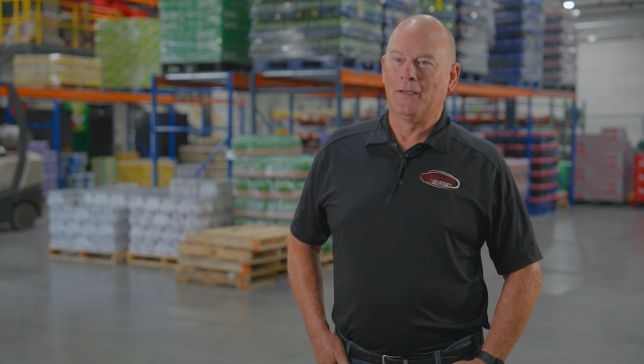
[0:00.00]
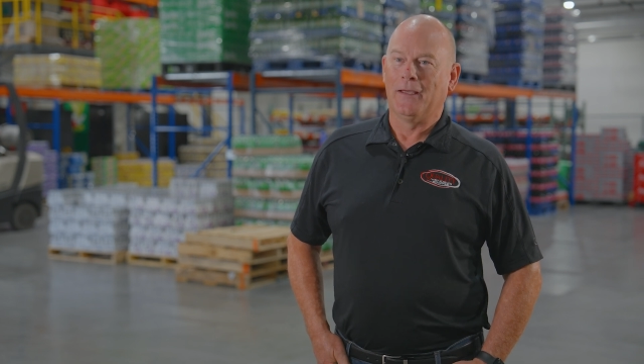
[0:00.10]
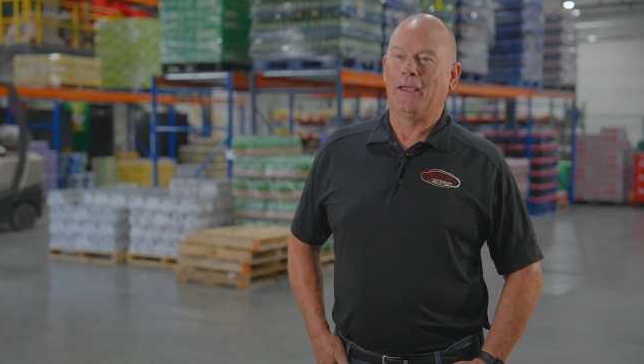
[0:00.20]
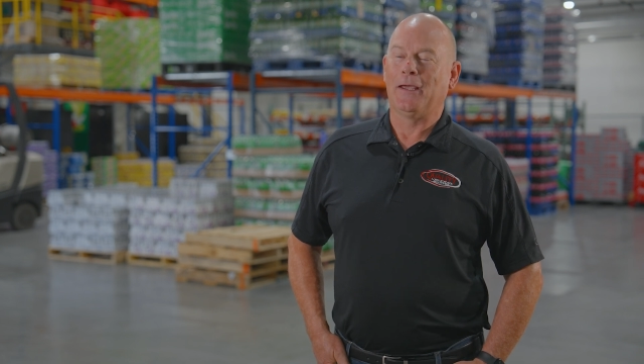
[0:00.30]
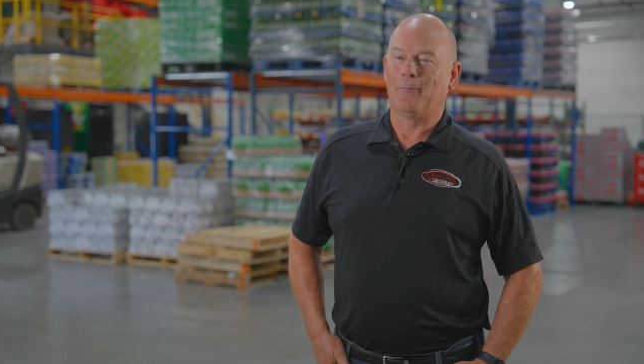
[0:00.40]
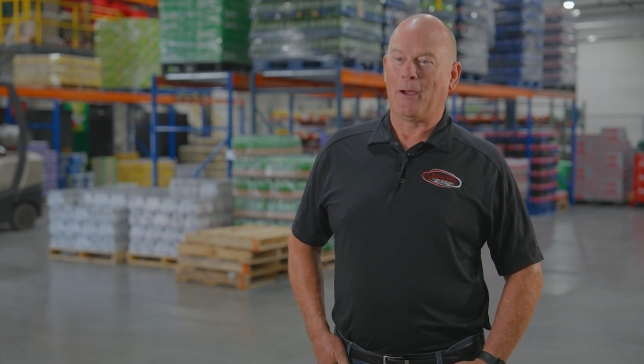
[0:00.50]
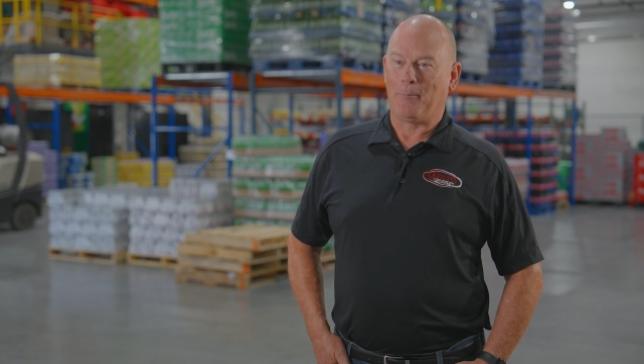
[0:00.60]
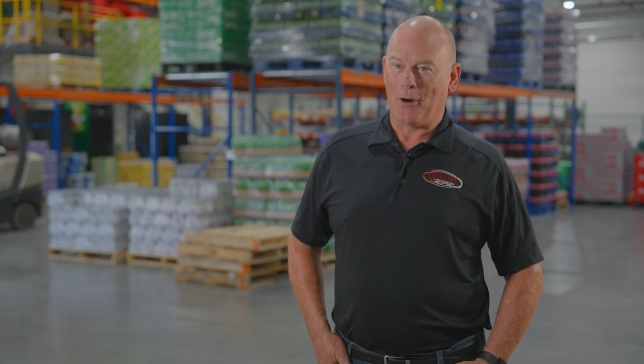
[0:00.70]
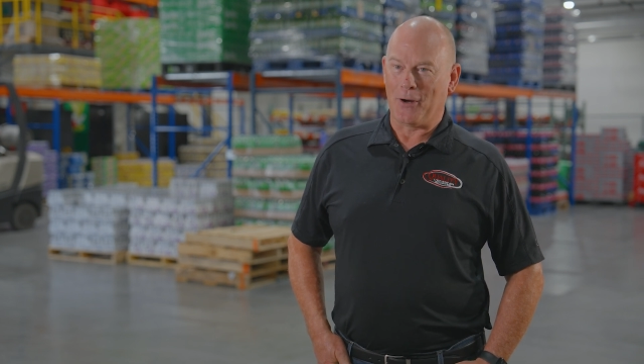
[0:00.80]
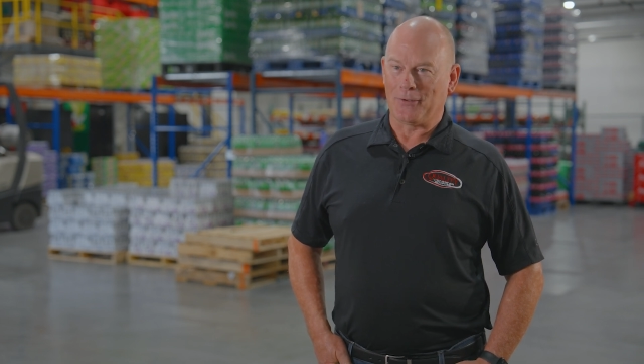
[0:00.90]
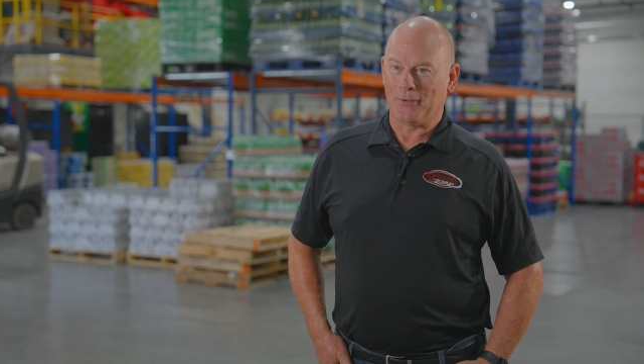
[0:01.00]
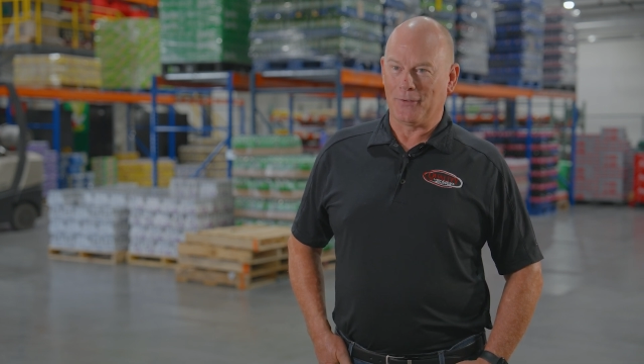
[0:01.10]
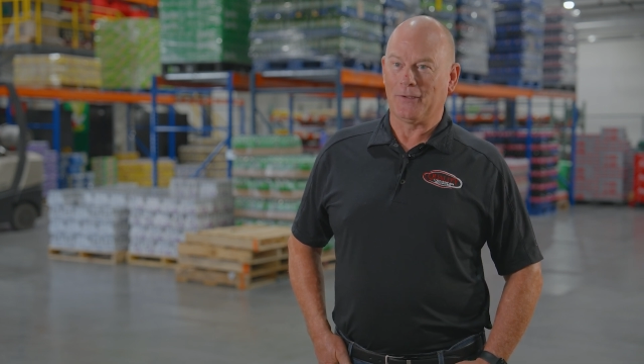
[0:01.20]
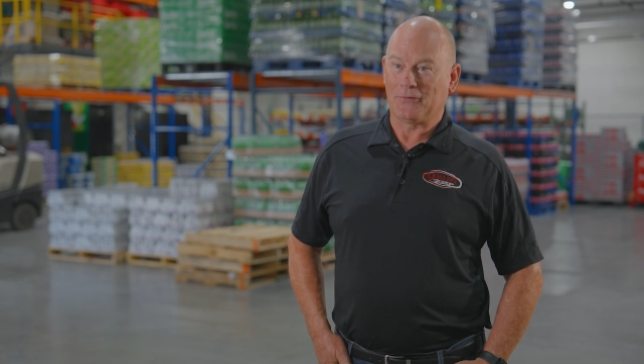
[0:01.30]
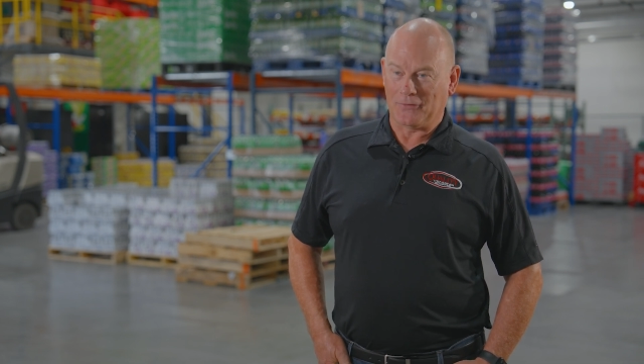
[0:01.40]
he and my partner,
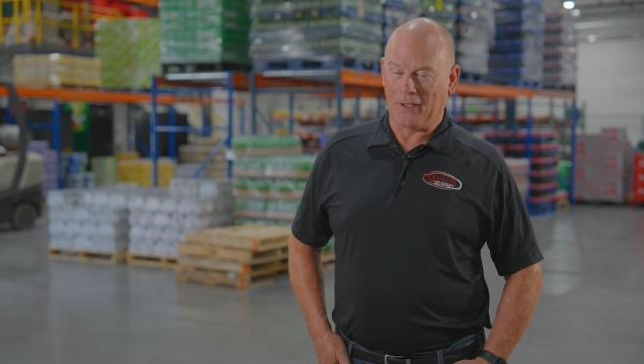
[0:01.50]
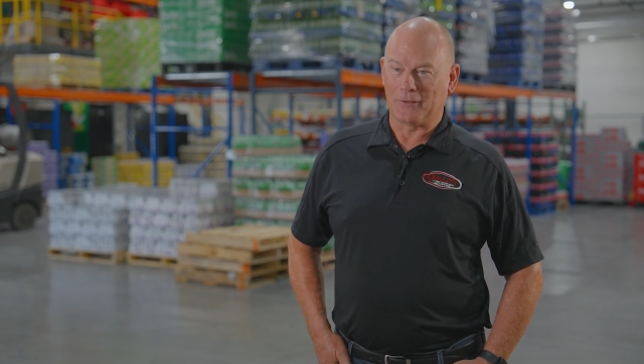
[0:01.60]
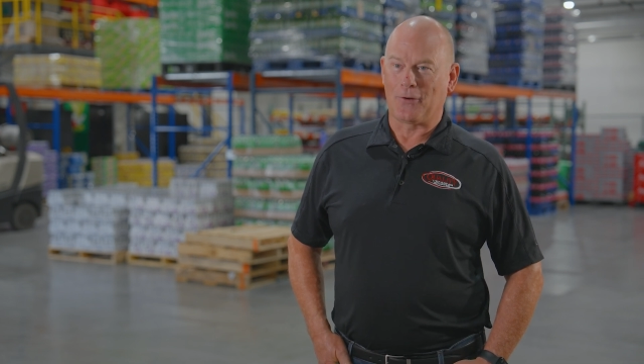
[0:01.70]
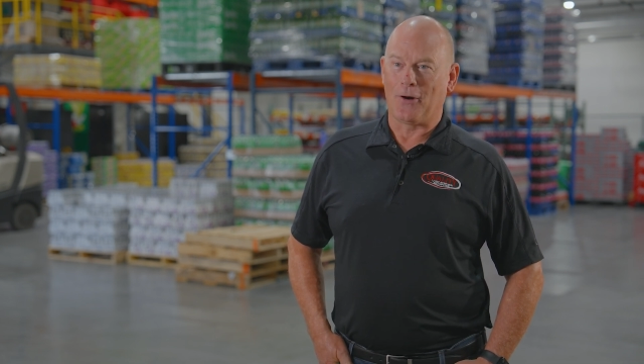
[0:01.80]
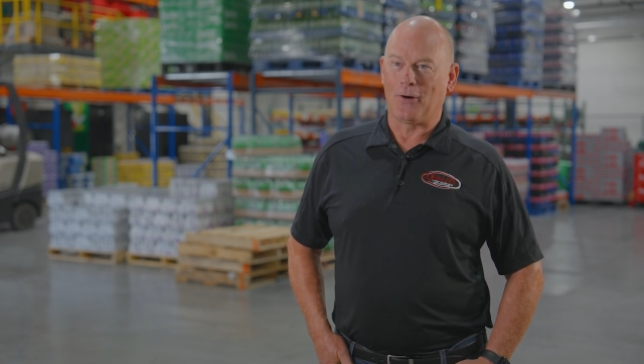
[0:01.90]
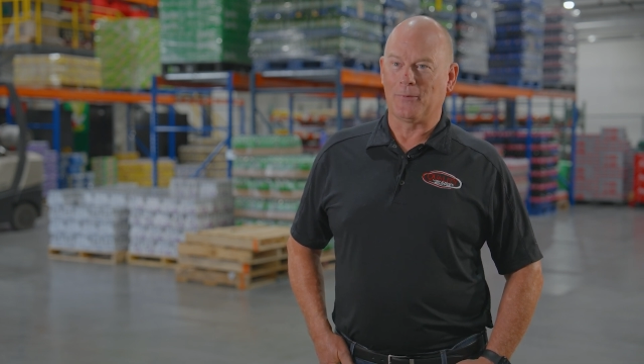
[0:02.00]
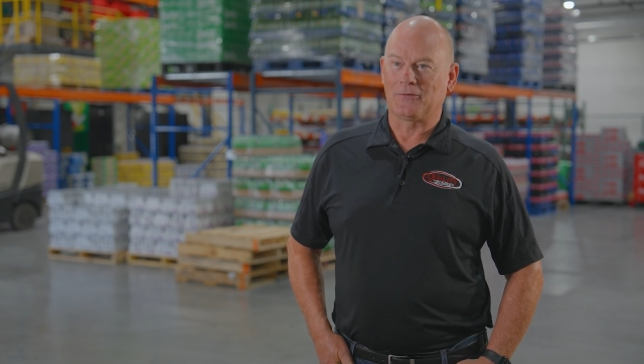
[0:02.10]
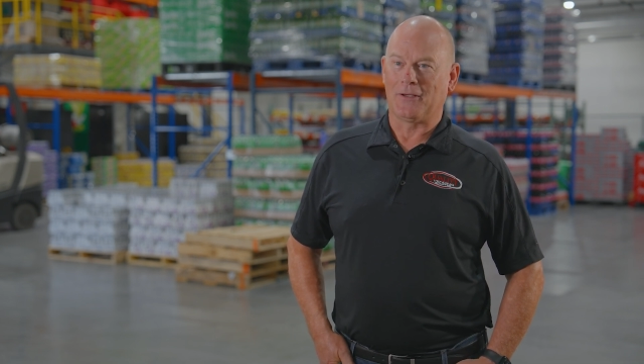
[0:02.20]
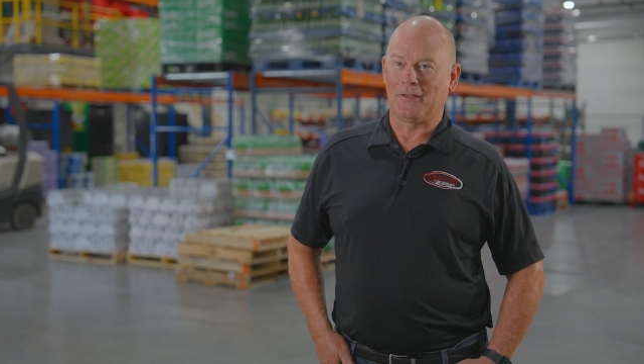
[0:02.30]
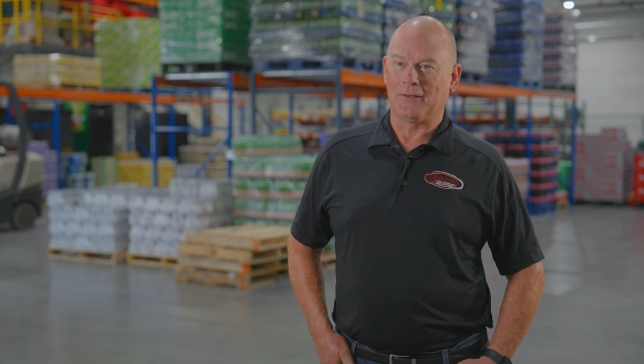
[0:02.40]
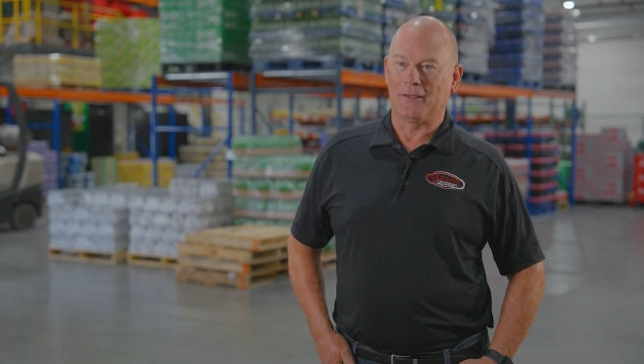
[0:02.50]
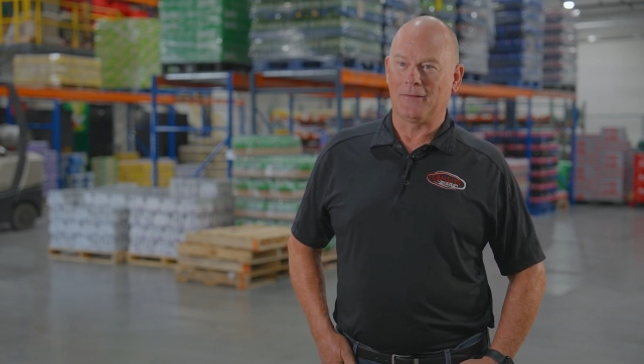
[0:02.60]
his son, Carl Maselli,